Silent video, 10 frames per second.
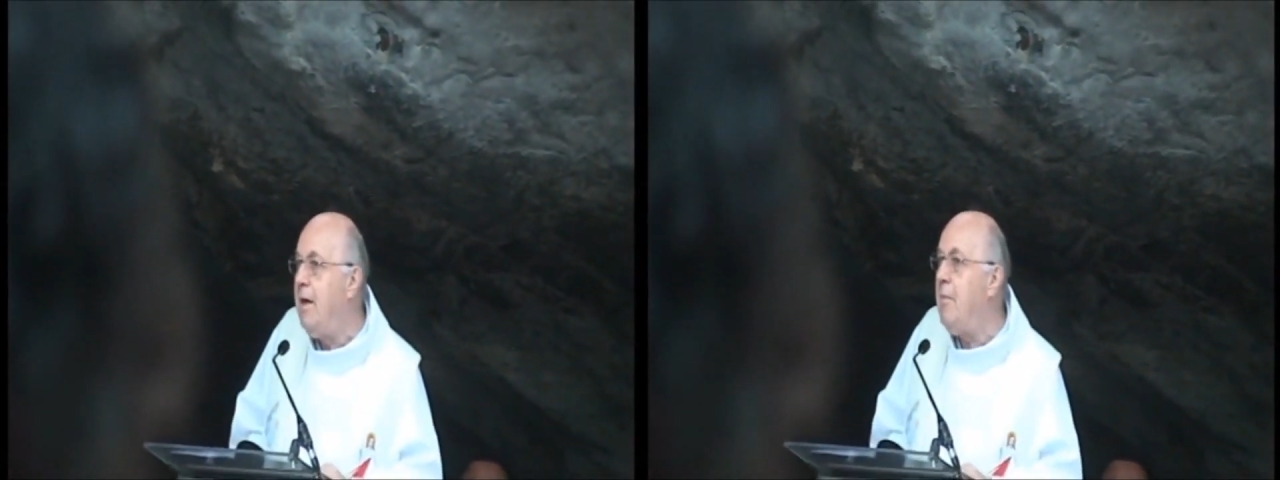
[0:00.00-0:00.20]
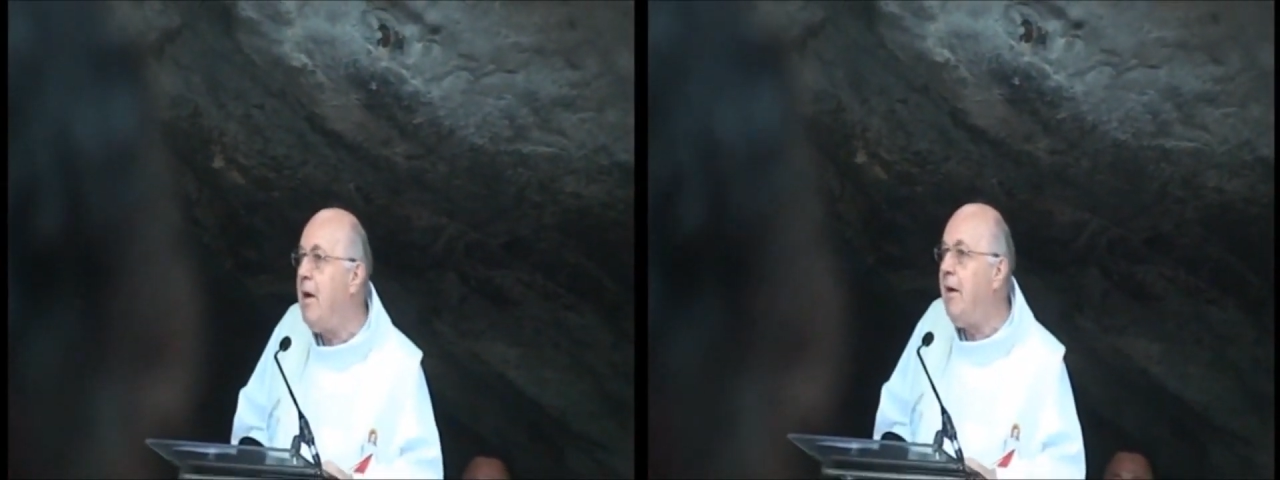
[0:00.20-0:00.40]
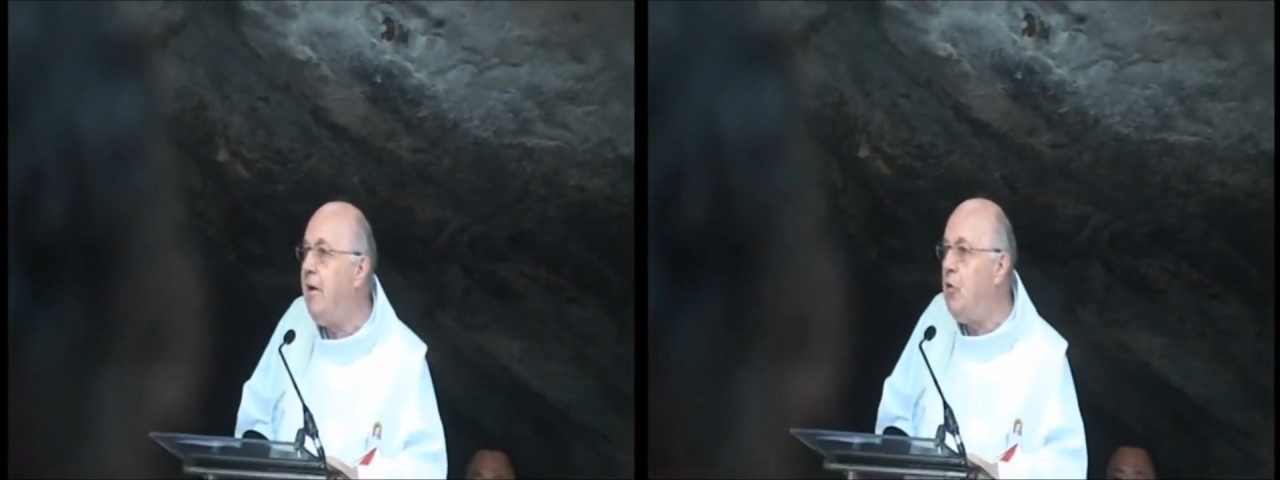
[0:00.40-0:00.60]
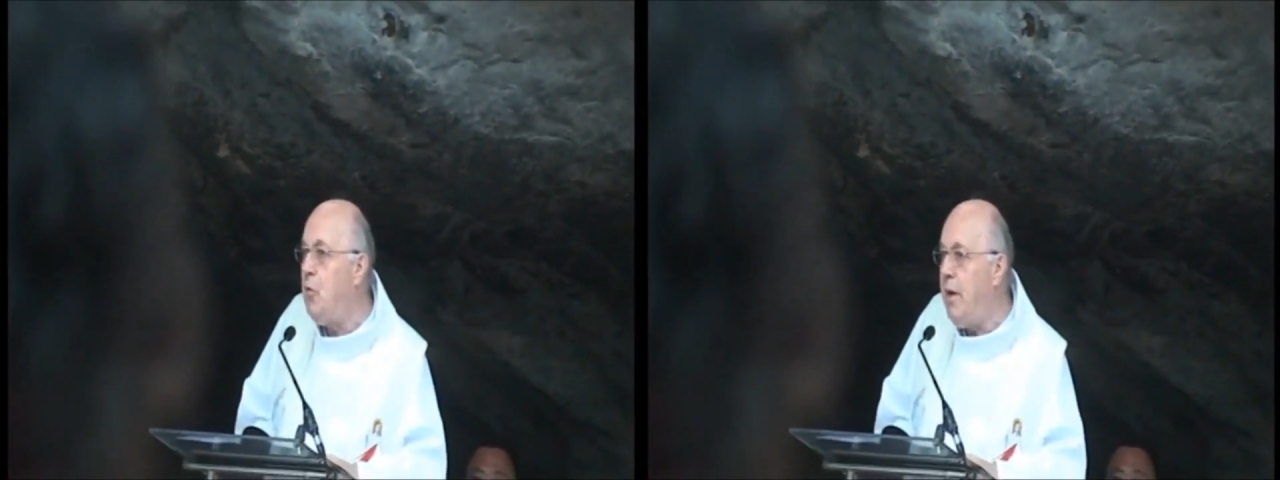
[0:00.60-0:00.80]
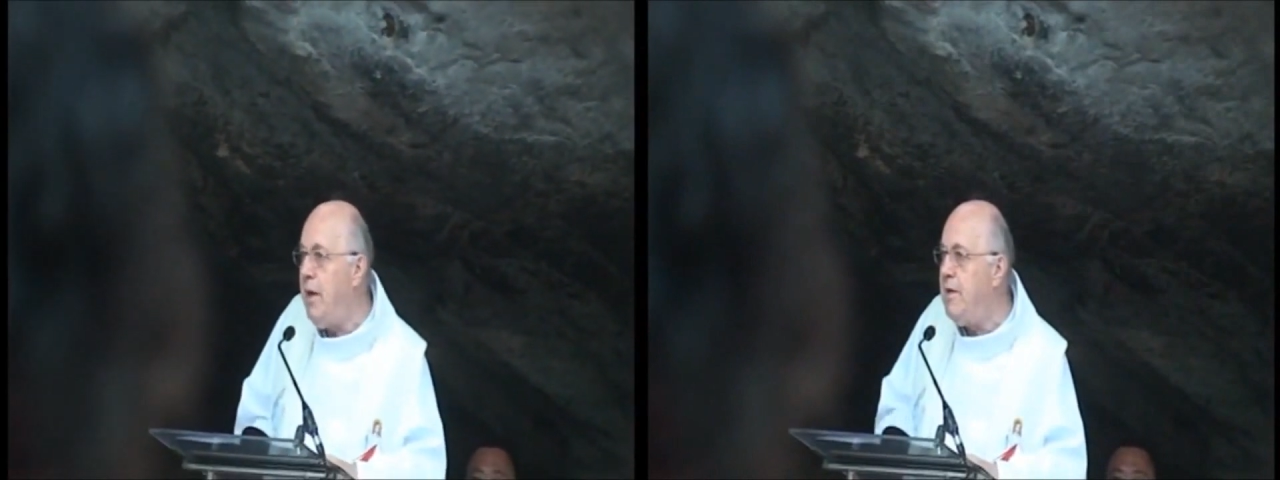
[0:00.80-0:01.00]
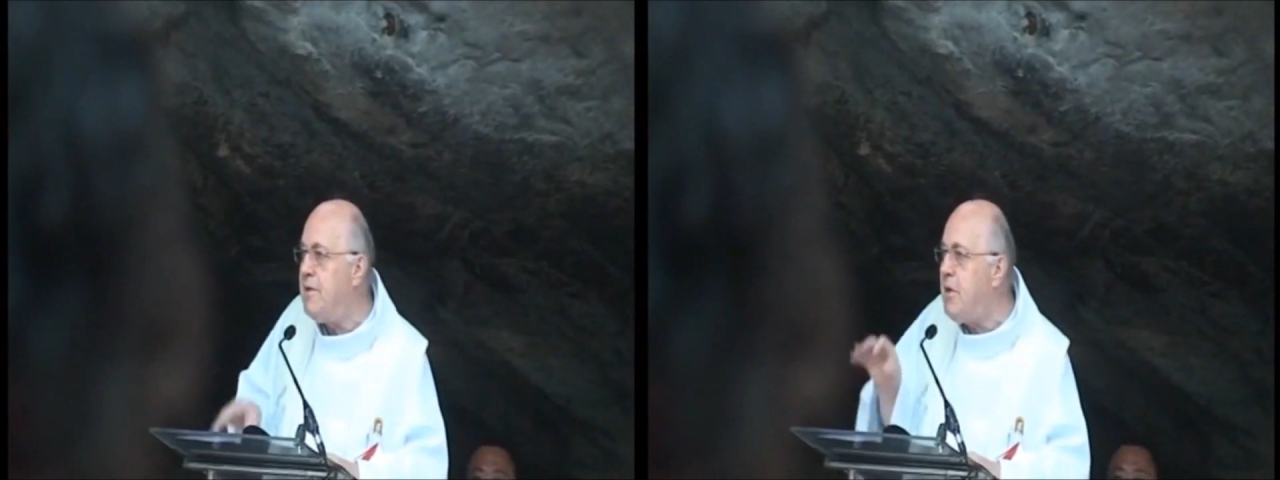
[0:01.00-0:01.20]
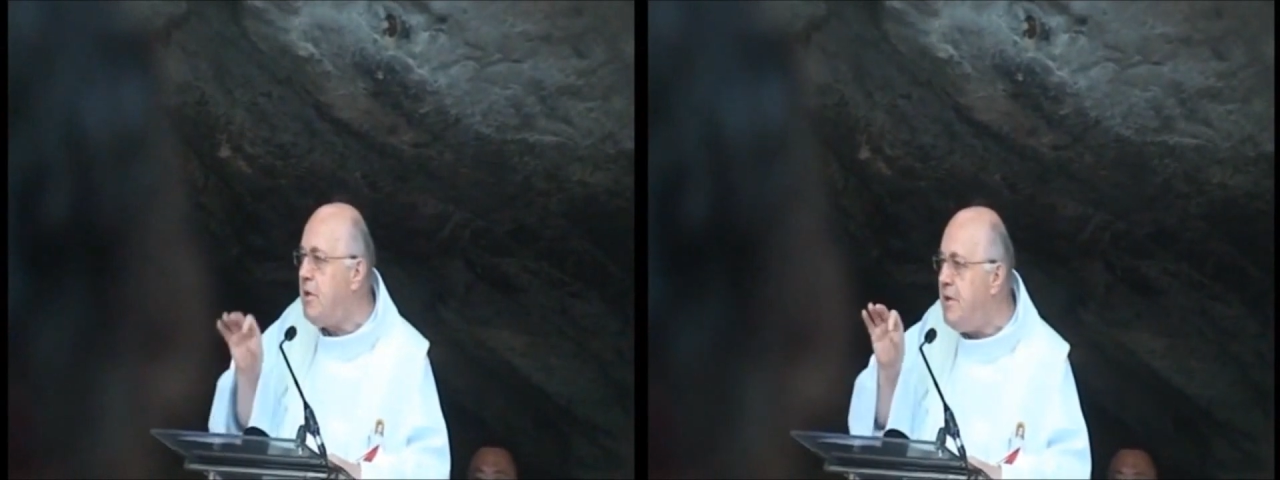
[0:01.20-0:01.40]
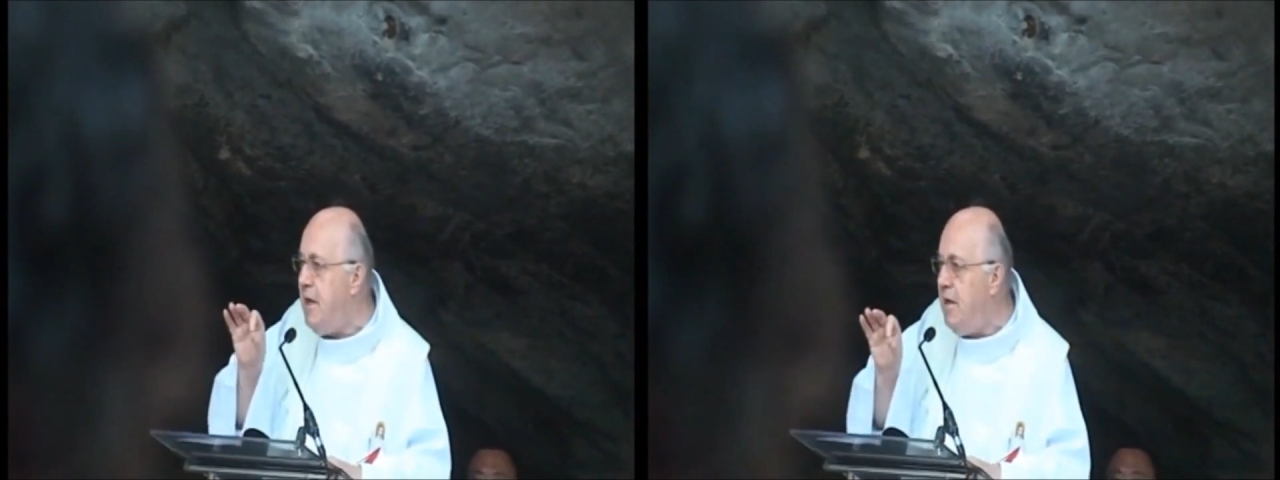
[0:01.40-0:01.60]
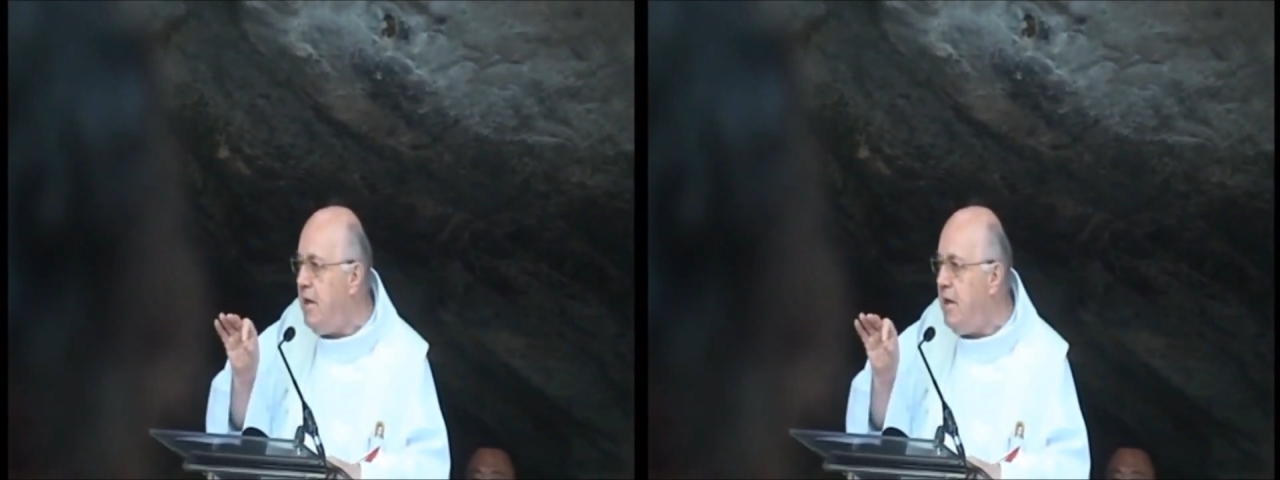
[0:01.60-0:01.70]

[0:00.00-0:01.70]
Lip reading: He married Louise because he